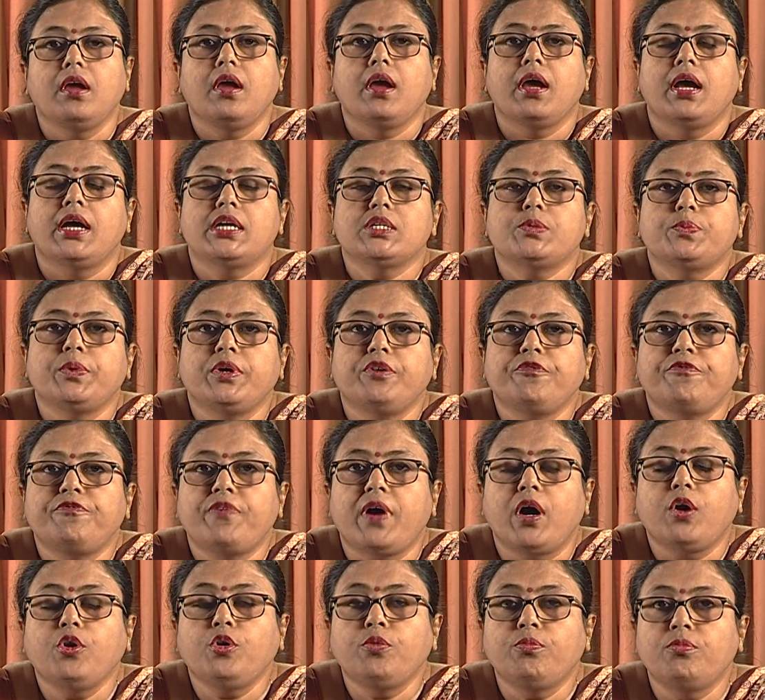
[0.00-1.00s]
has been
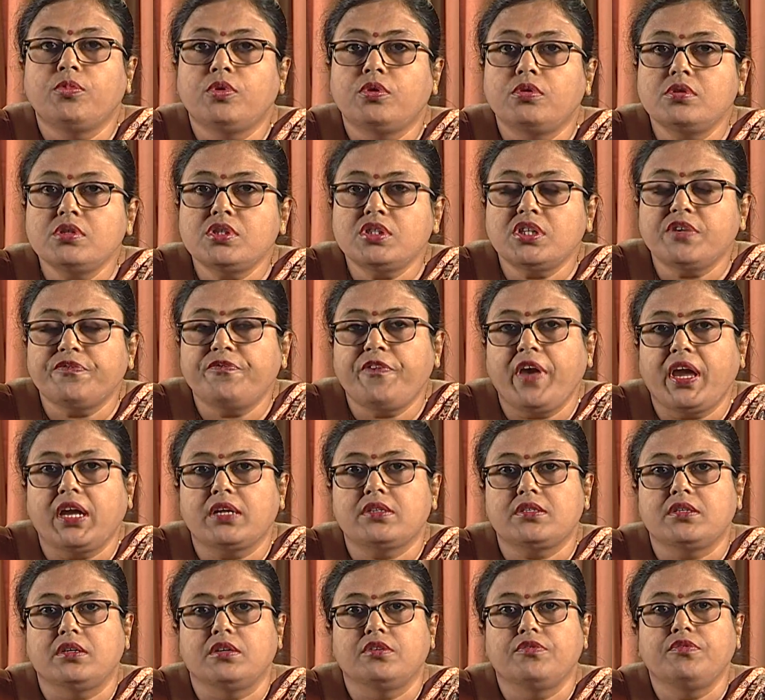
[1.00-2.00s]
found most
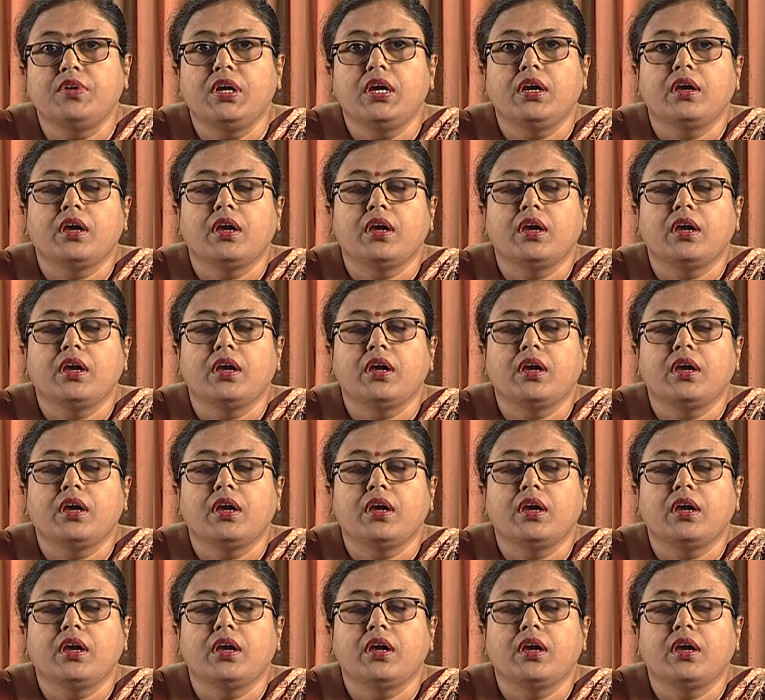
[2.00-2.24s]
effective